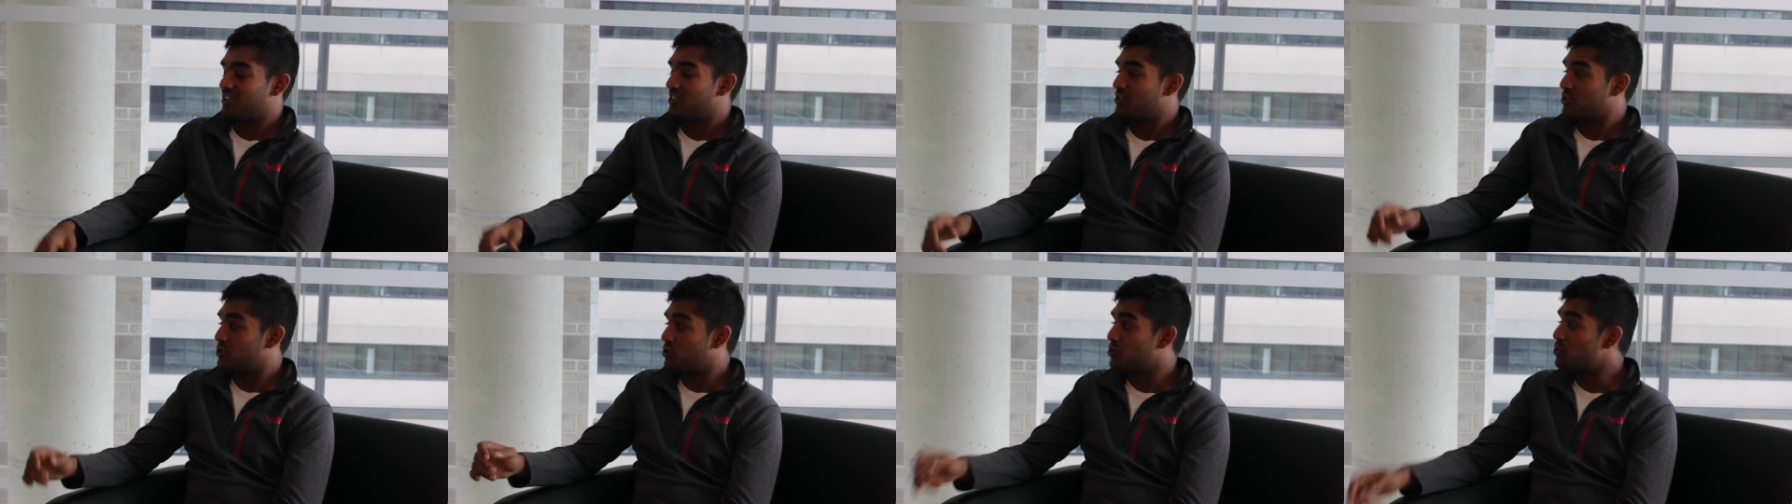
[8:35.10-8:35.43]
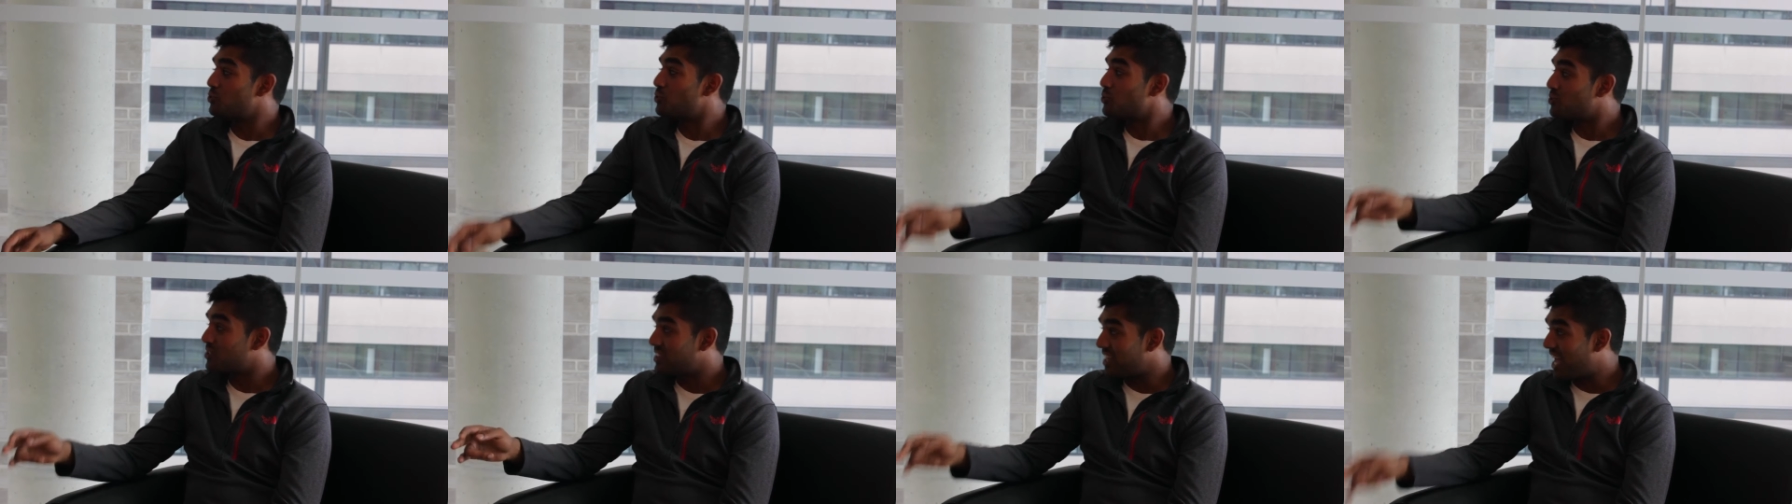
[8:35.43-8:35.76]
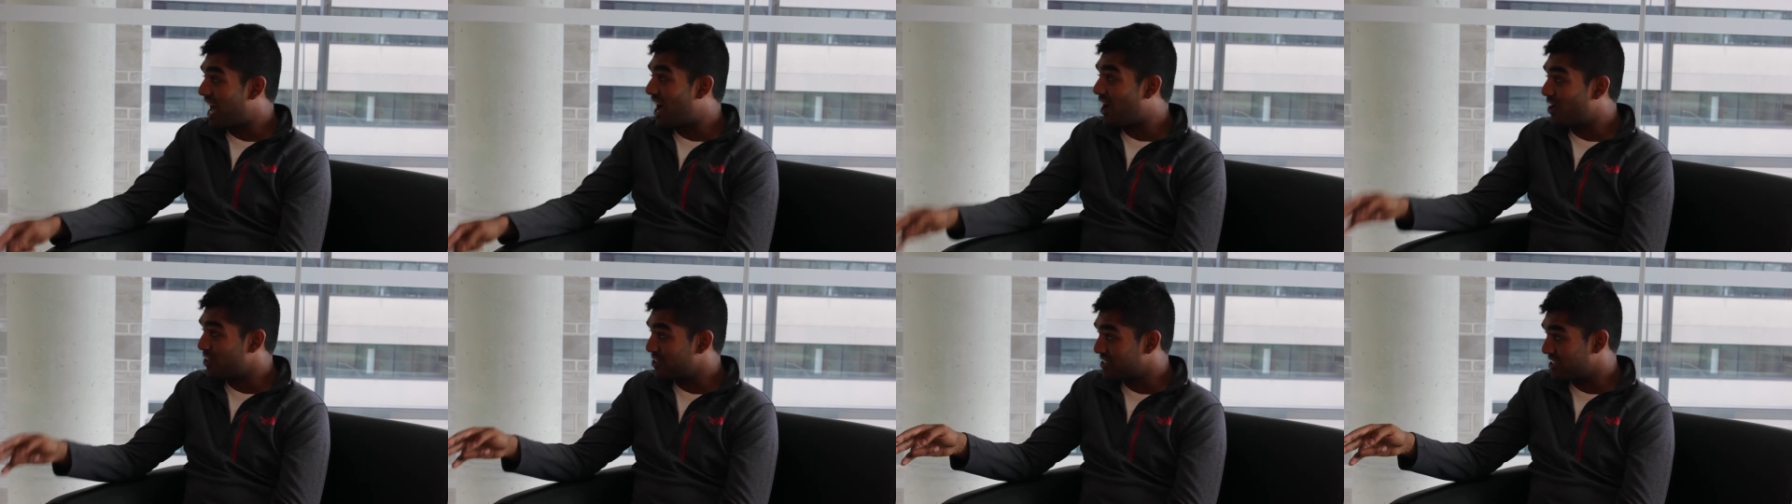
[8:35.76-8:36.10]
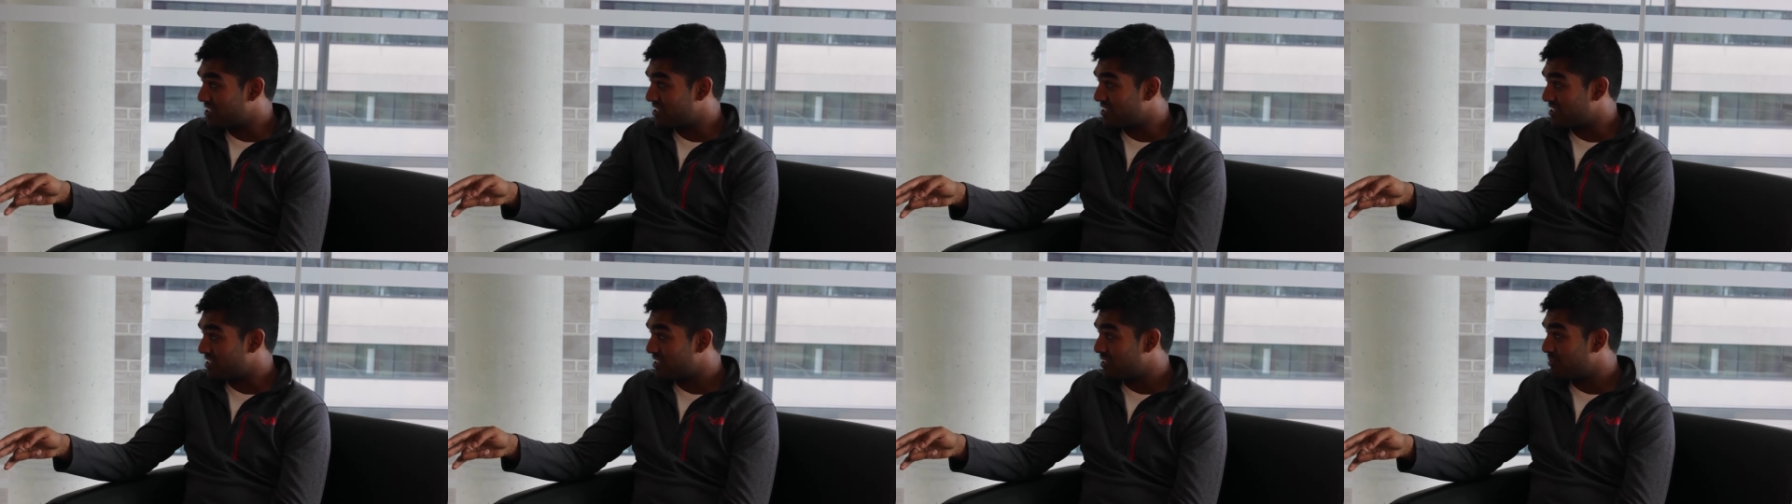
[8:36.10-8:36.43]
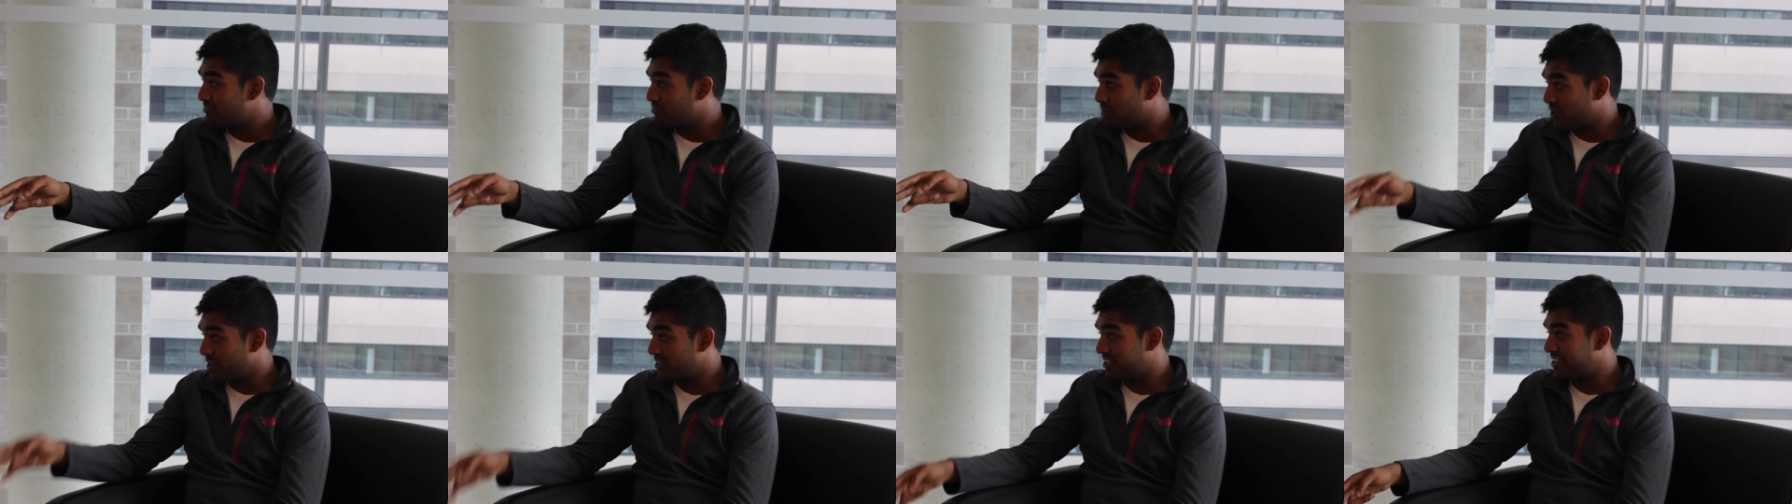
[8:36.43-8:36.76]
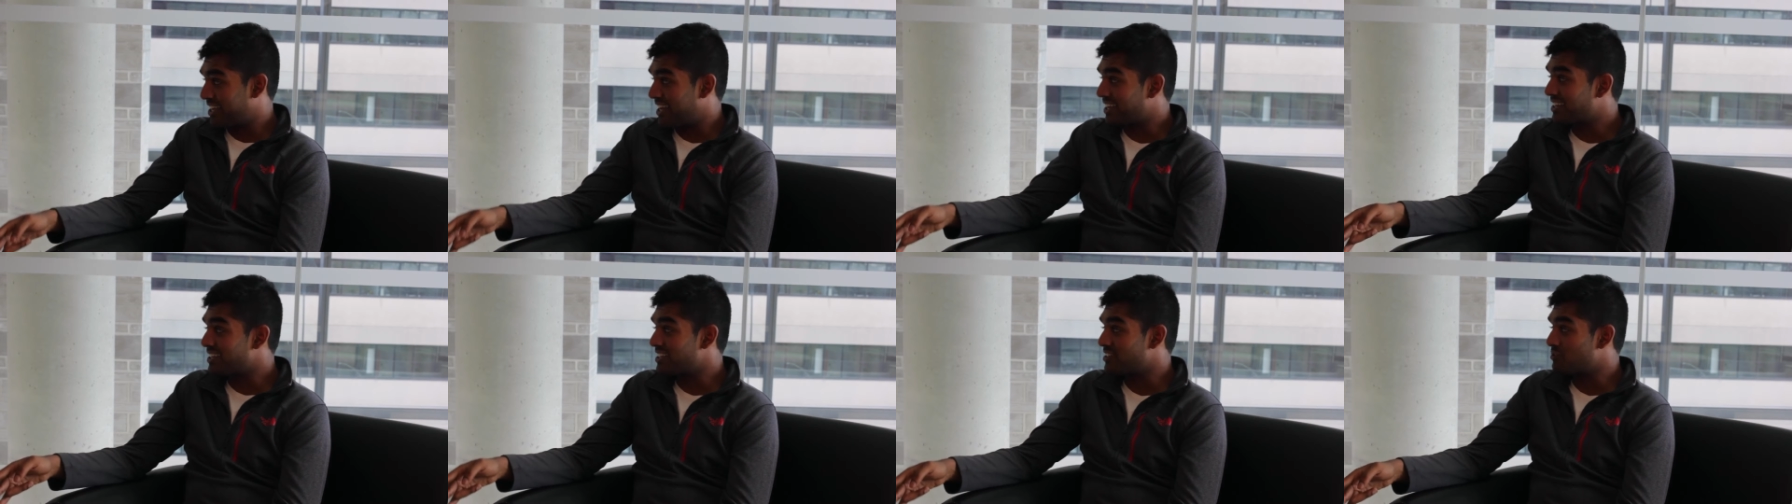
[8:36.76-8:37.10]
2,000 per
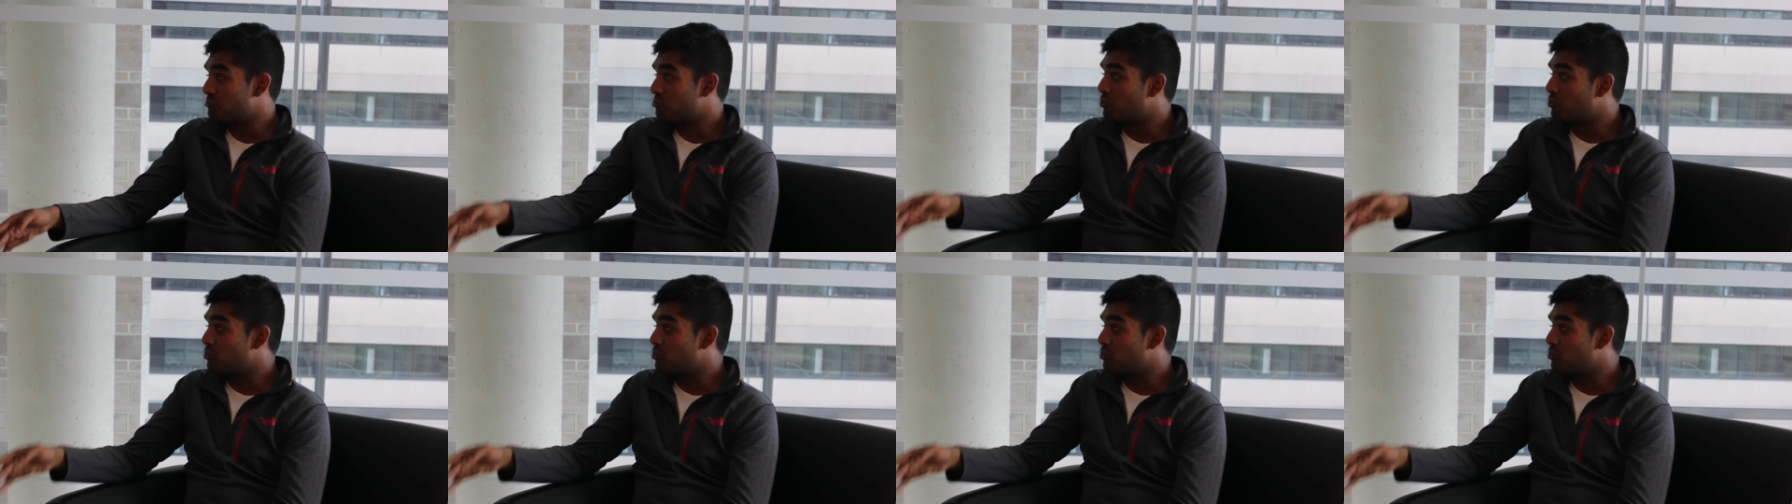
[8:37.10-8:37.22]
second.